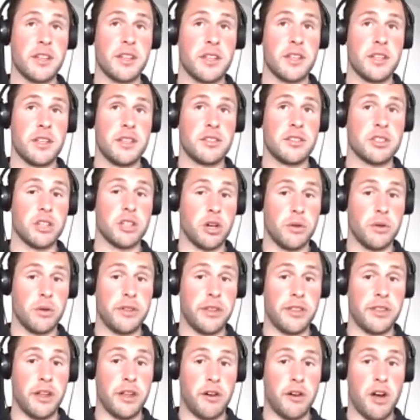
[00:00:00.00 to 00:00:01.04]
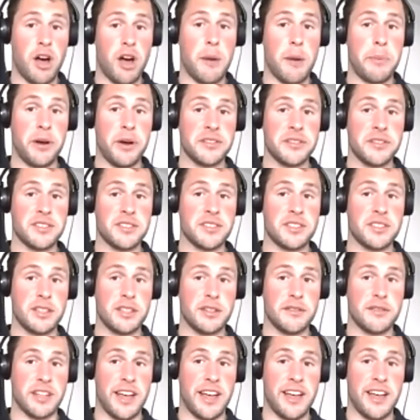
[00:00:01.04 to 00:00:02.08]
So there are positives
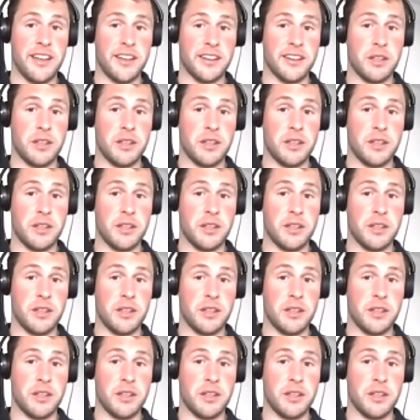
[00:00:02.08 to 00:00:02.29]
there.